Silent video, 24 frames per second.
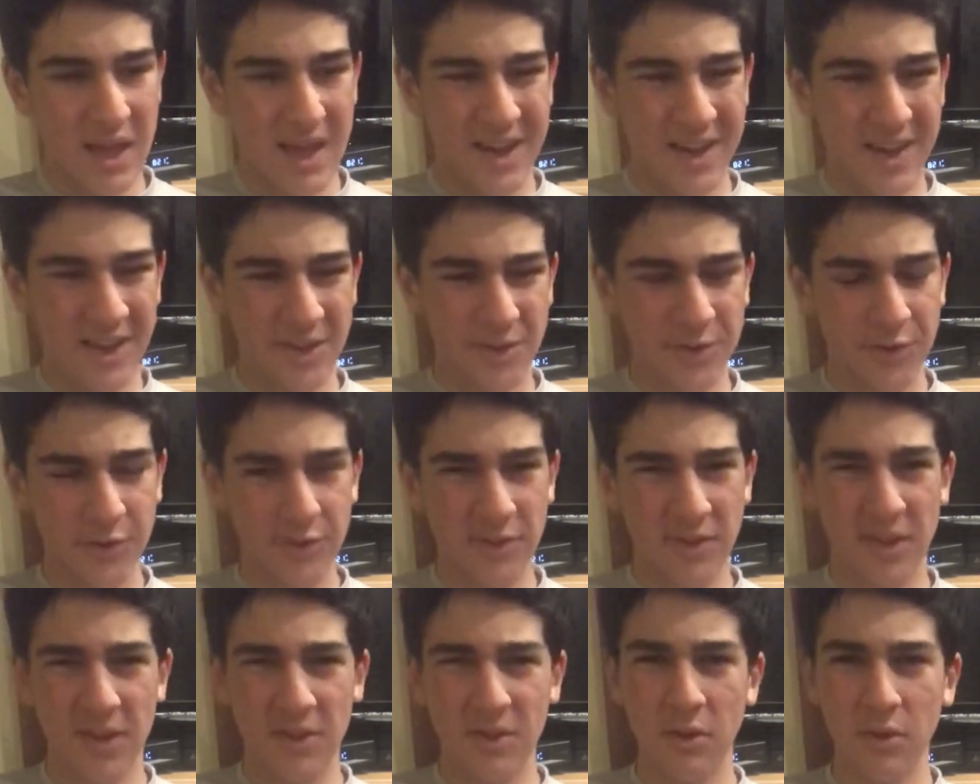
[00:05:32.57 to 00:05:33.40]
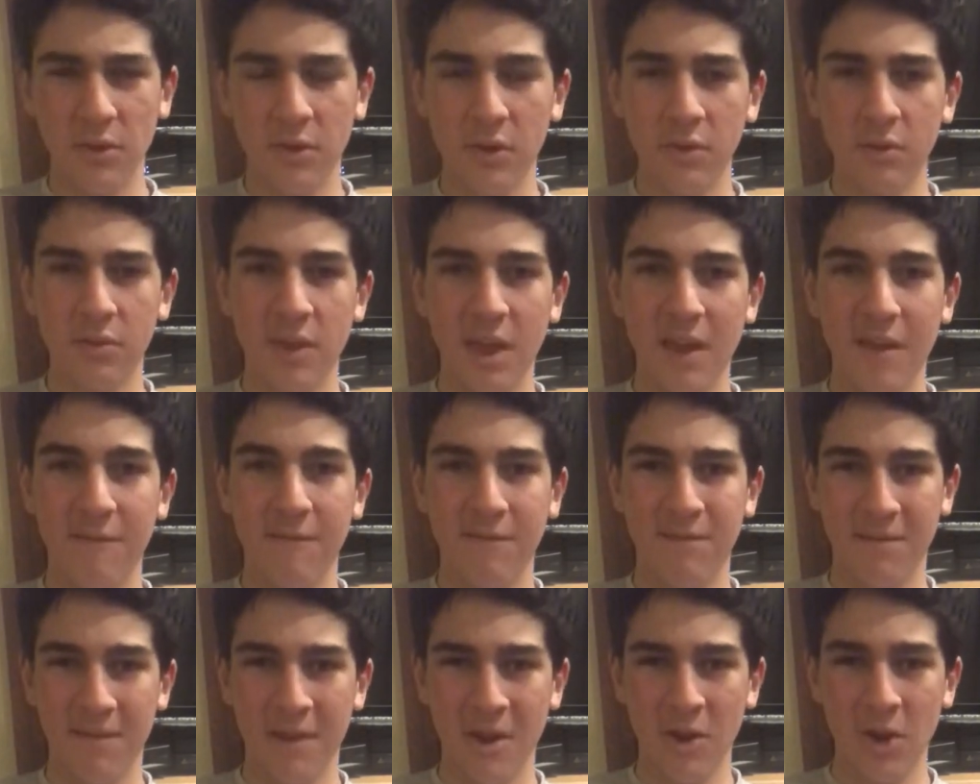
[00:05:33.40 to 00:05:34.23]
also say don't use like
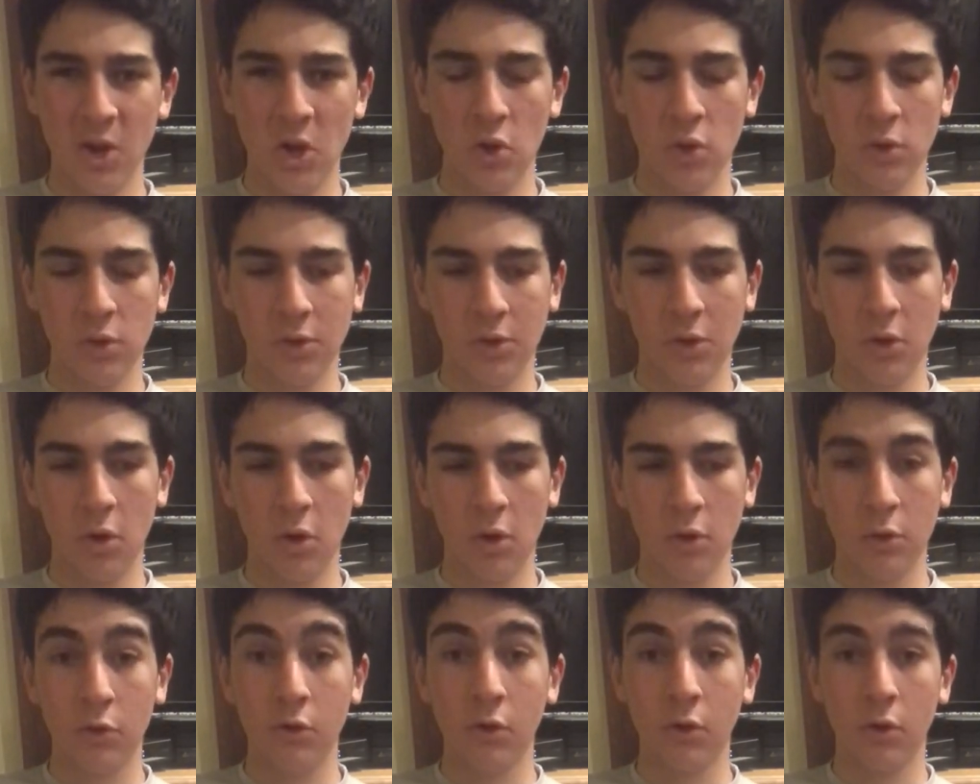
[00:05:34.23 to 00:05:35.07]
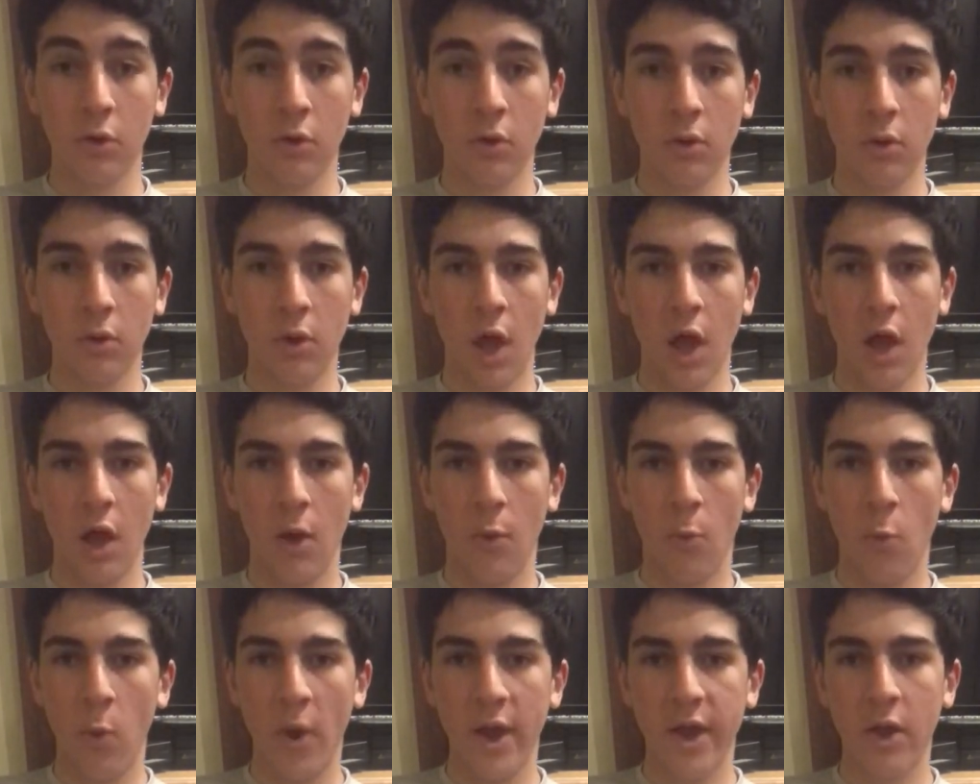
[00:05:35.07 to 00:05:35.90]
very old cards or
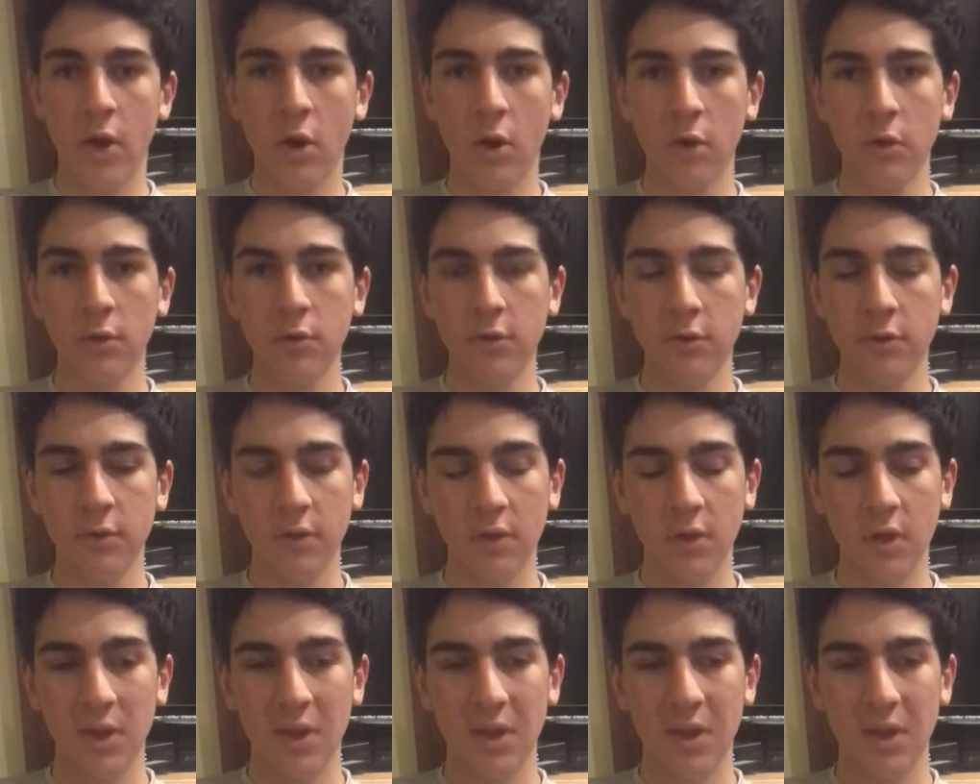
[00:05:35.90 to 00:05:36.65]
wet cards,